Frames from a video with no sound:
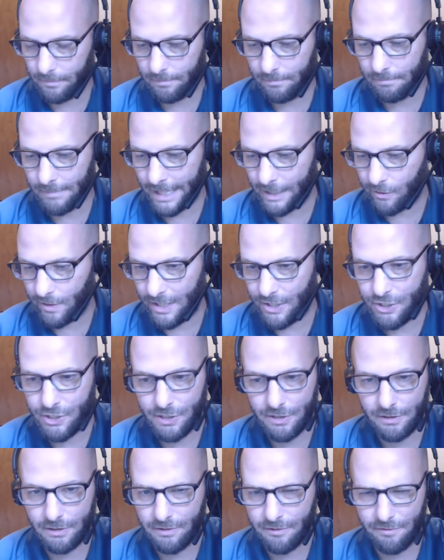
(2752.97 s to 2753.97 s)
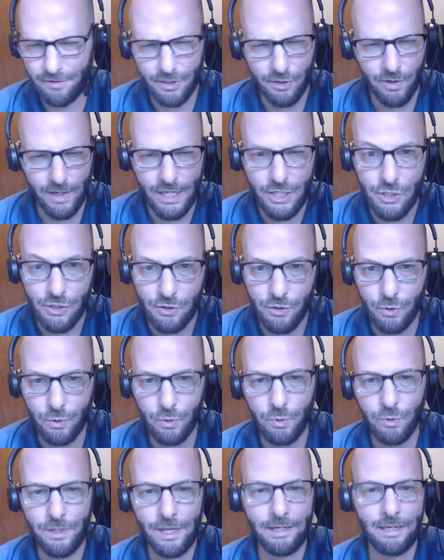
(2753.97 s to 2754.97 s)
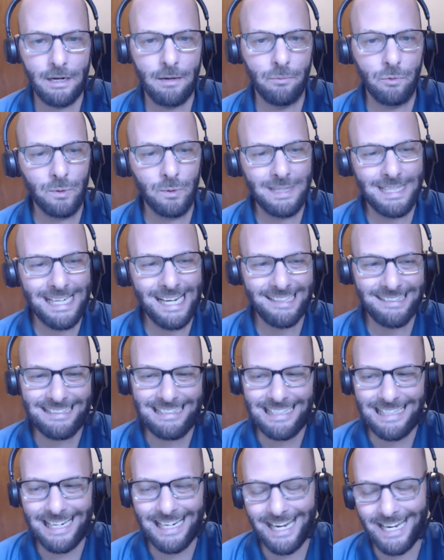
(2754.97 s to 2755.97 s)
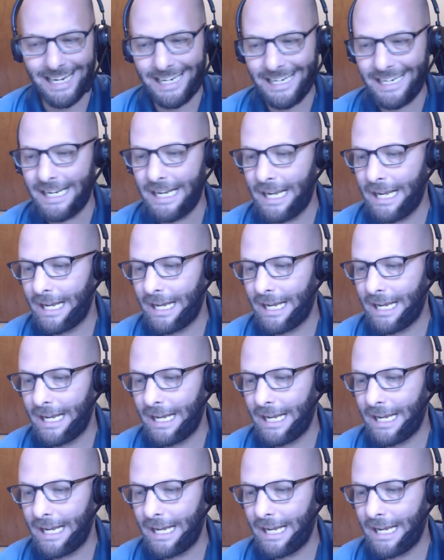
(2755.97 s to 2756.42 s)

migration configuration tool that comes with the SDK.